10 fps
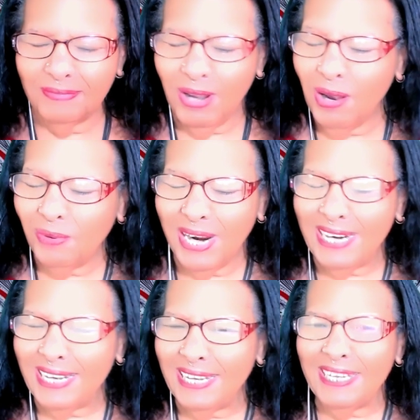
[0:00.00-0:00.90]
All
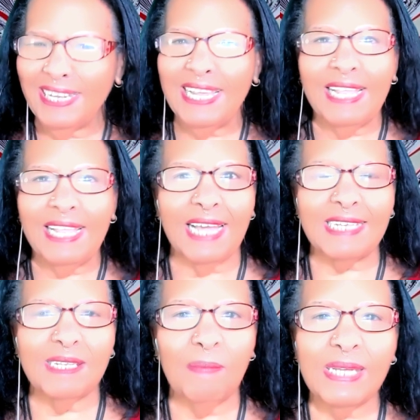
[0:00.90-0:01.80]
righty.
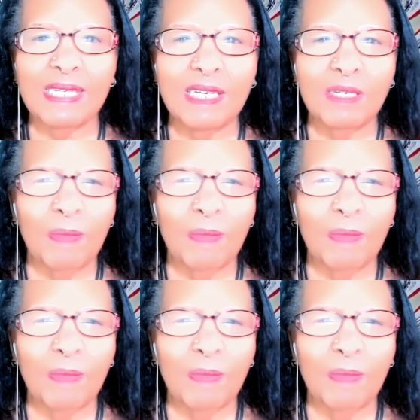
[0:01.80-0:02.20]
That's the message.